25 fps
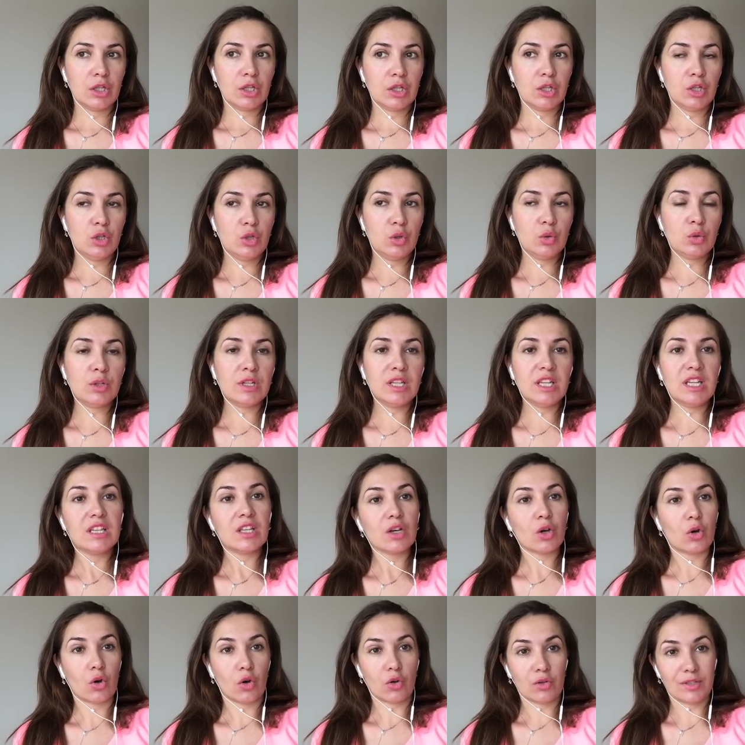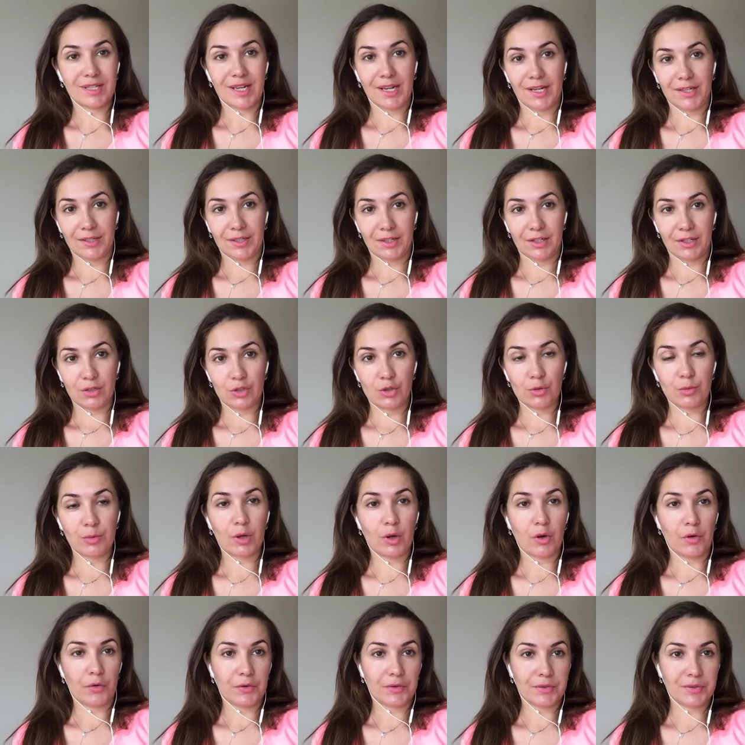you need a cosigner, to be
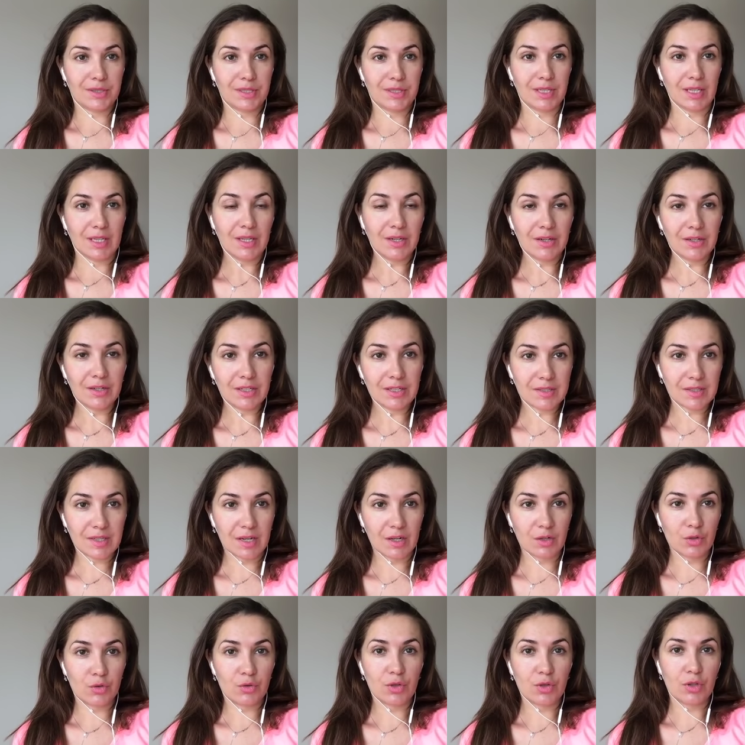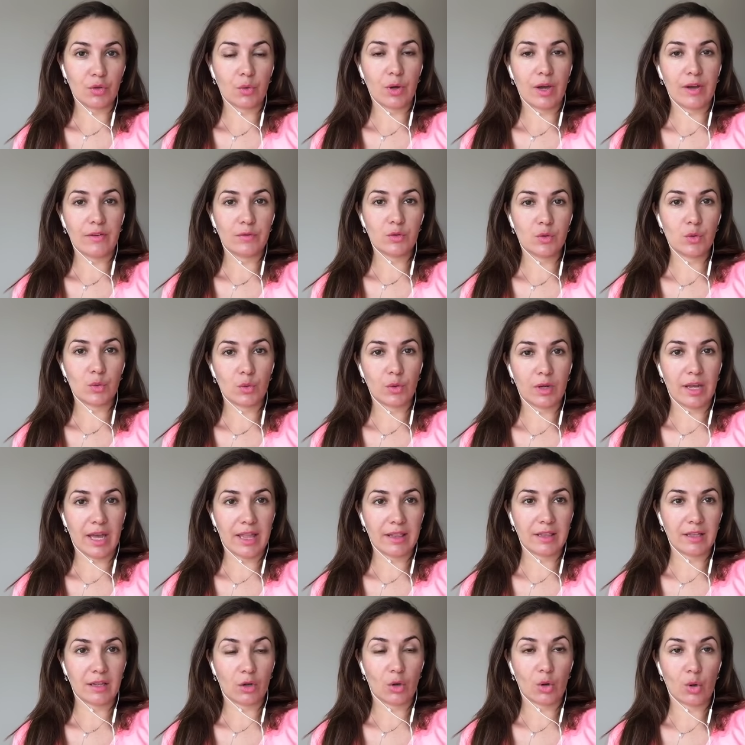honest. Here in this country, you have to
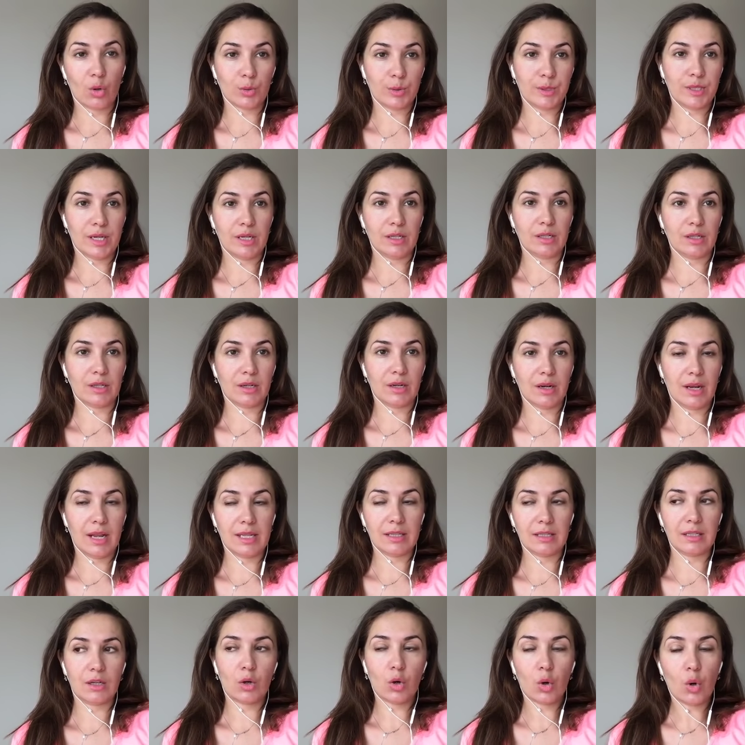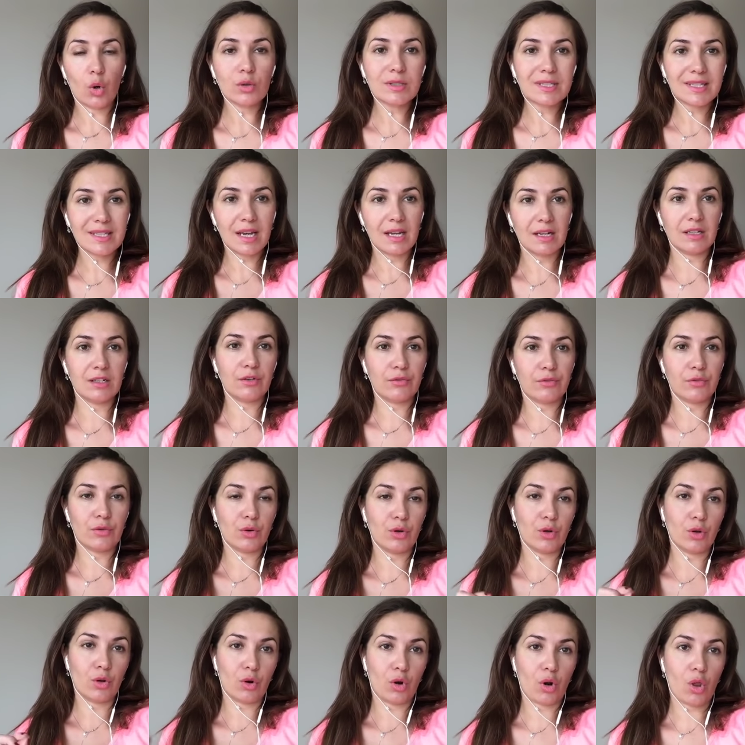get a cosigner. And the cosigner
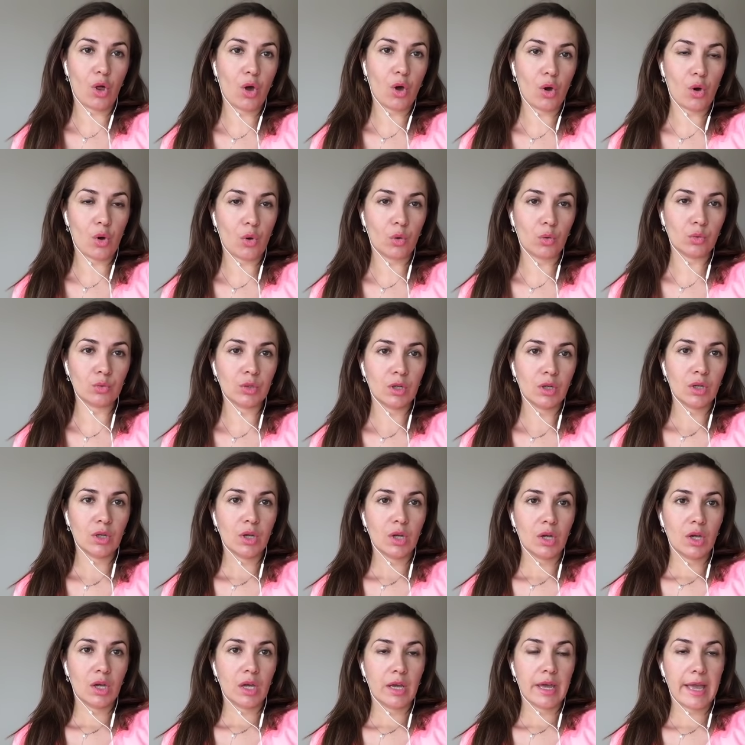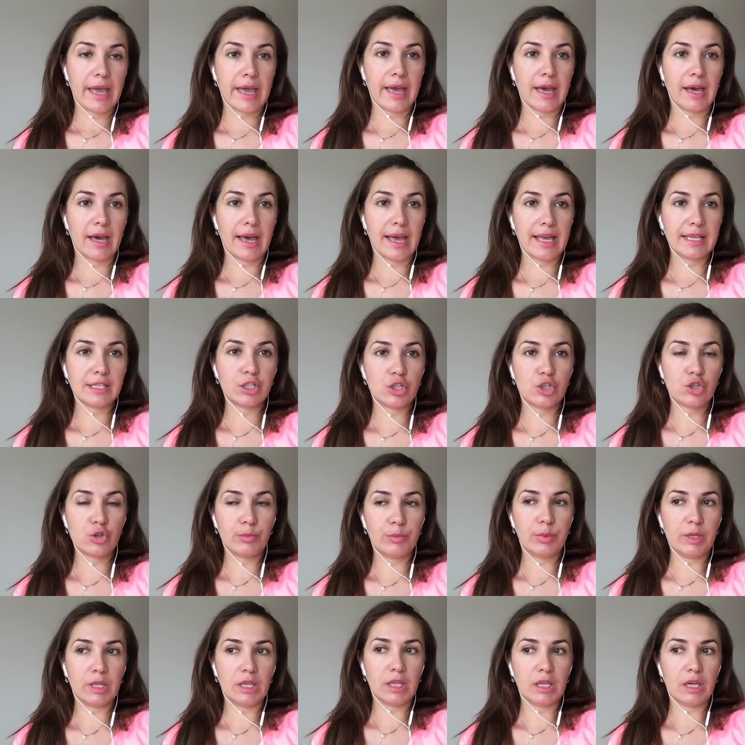for your loan has to
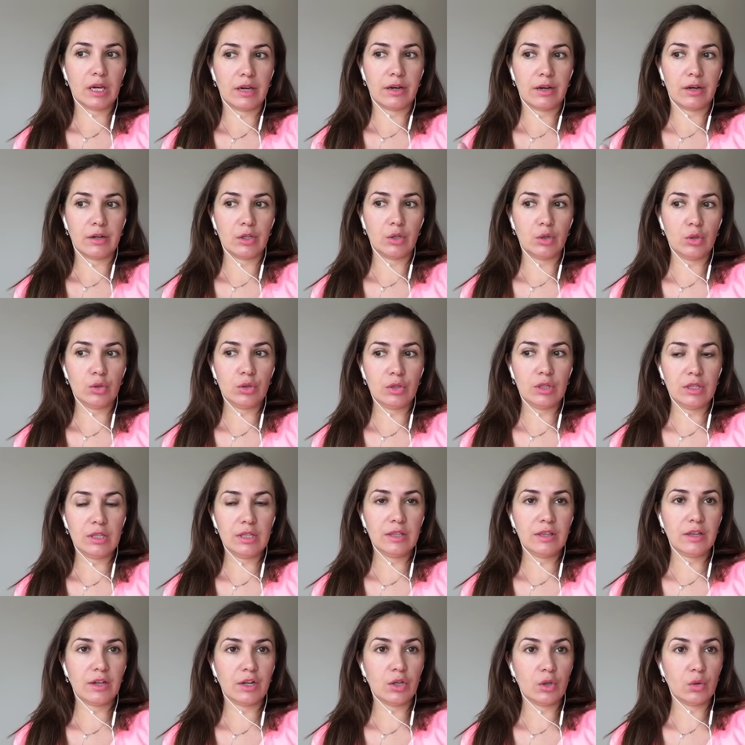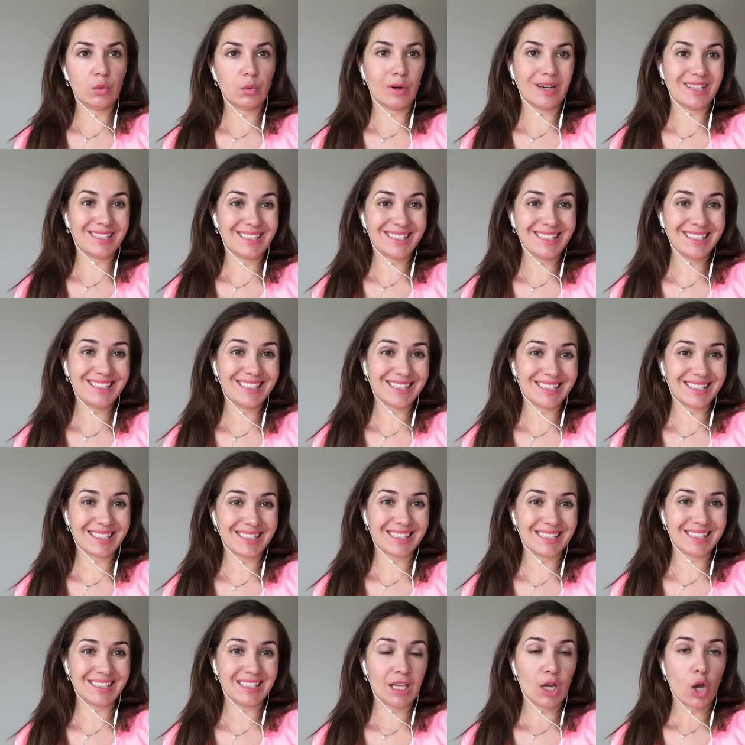be either US
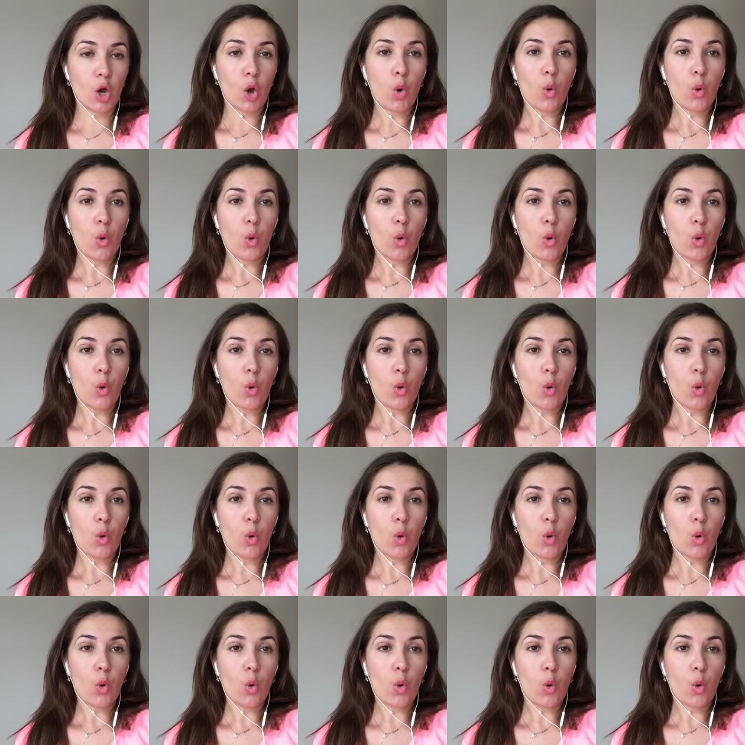citizen